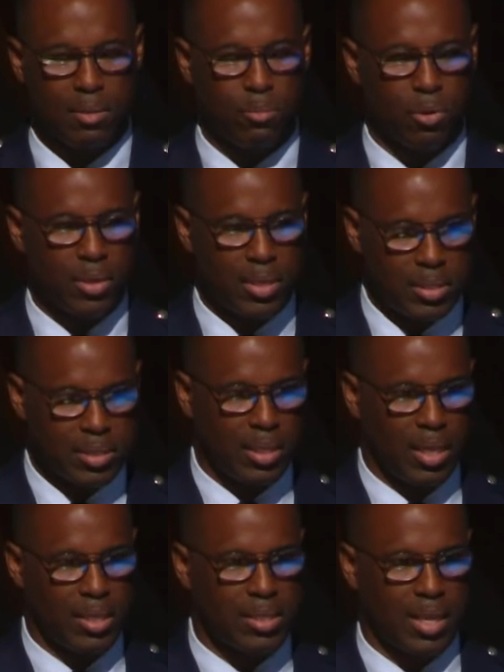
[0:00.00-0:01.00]
more
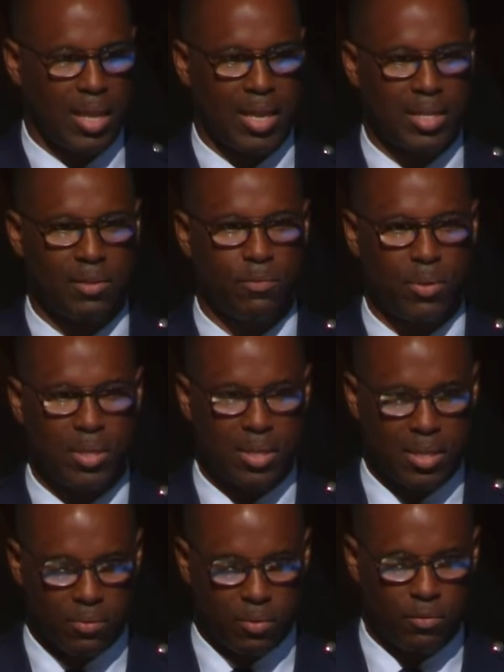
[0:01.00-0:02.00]
easily attained if
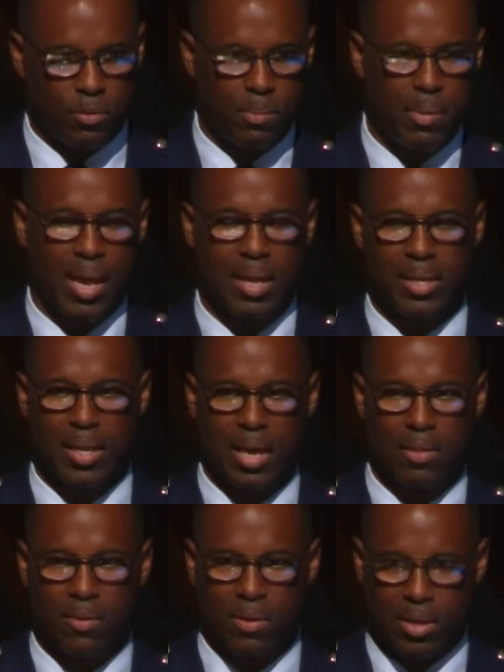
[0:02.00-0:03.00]
we band
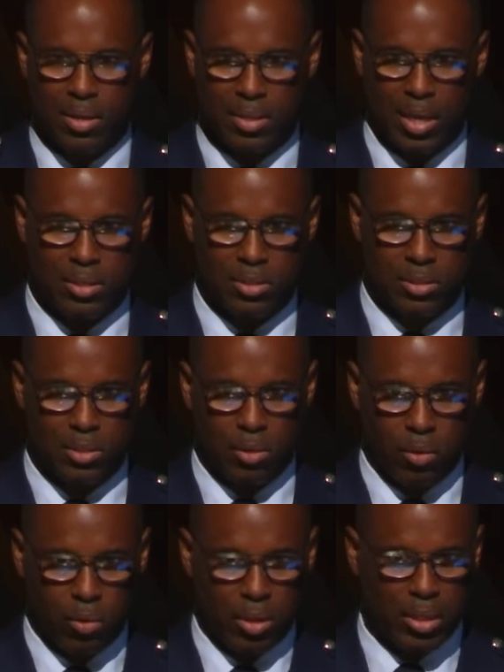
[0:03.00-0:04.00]
together, not just
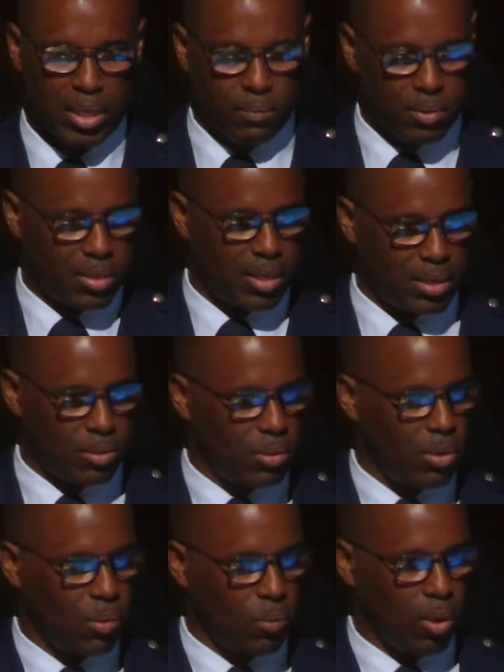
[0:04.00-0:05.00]
locally within
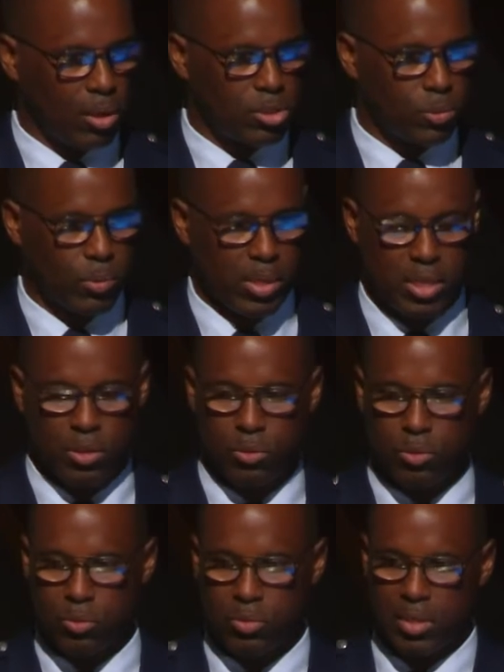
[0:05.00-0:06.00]
Walter Reed,
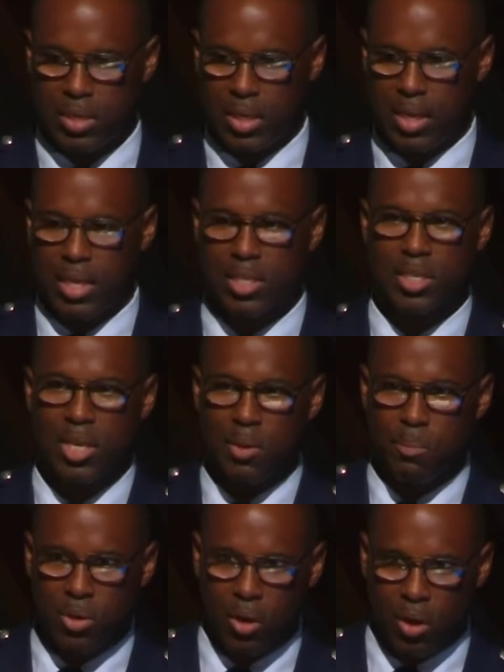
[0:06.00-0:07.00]
USU's NIH,
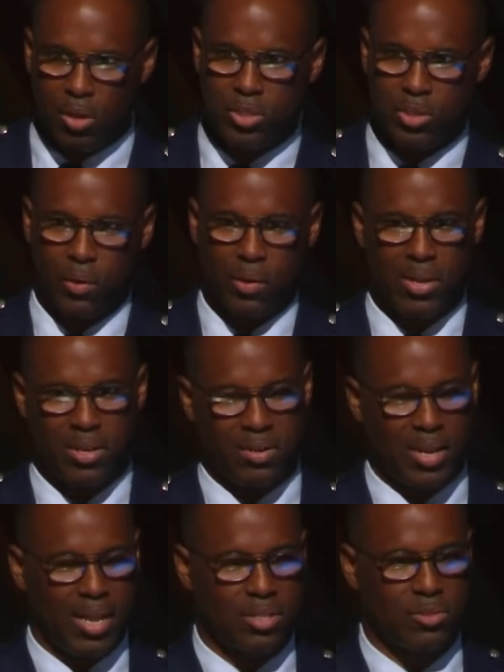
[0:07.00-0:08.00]
but also our
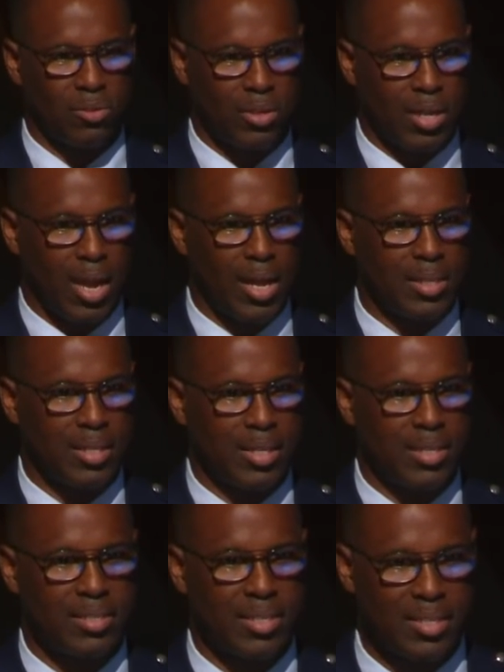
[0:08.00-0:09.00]
international
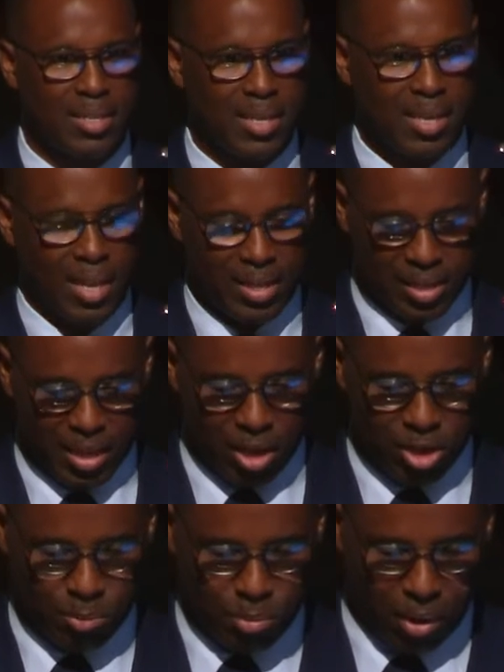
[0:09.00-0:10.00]
colleagues and
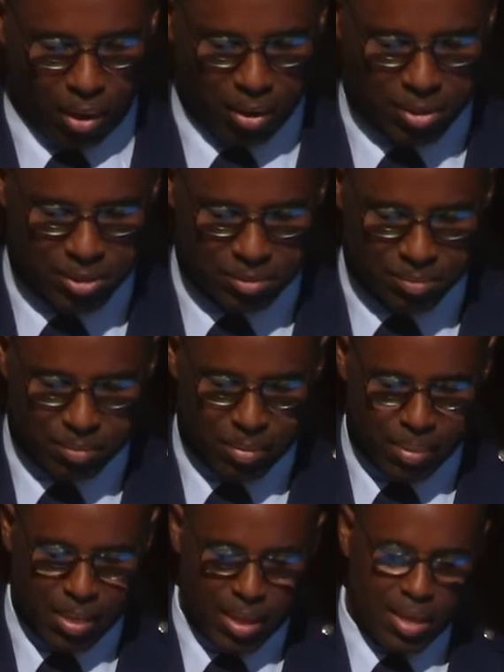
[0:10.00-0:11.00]
counterparts.
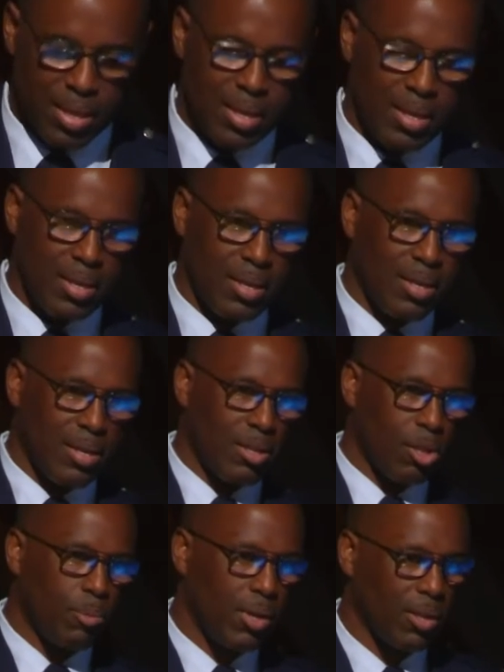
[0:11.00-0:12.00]

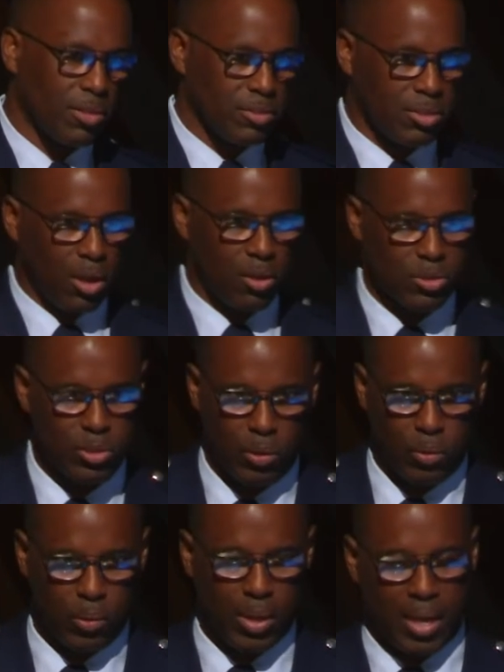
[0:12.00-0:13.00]
Global health is
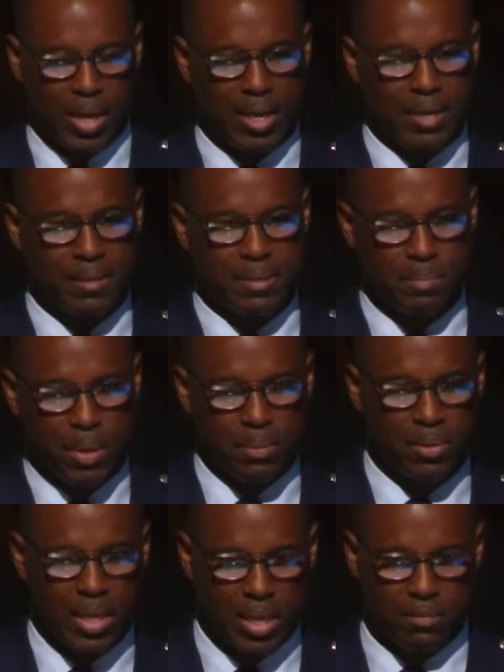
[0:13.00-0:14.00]
also,
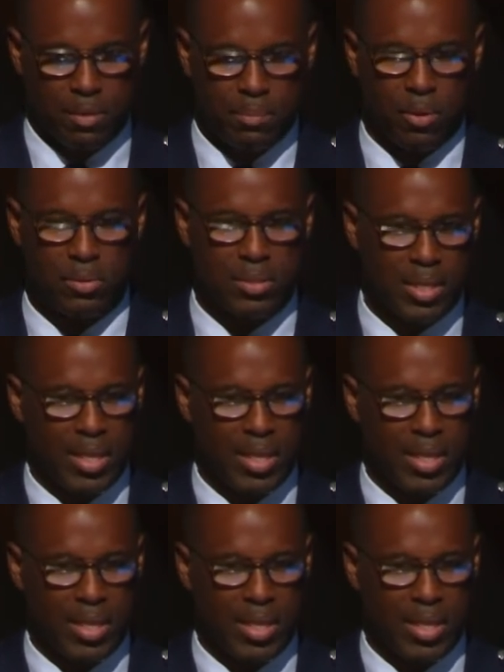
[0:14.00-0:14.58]
people think of it mostly